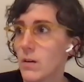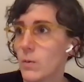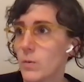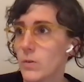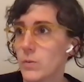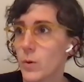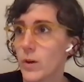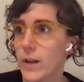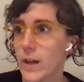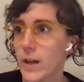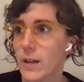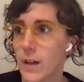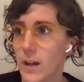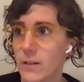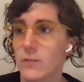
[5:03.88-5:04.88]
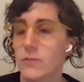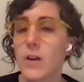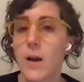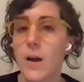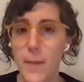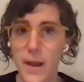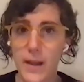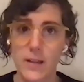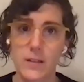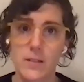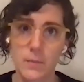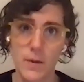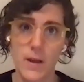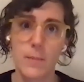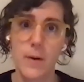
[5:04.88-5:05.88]
was when I kind of got back
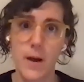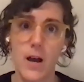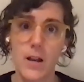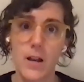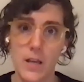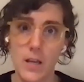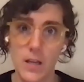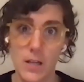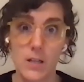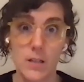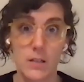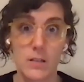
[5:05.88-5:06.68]
into my body.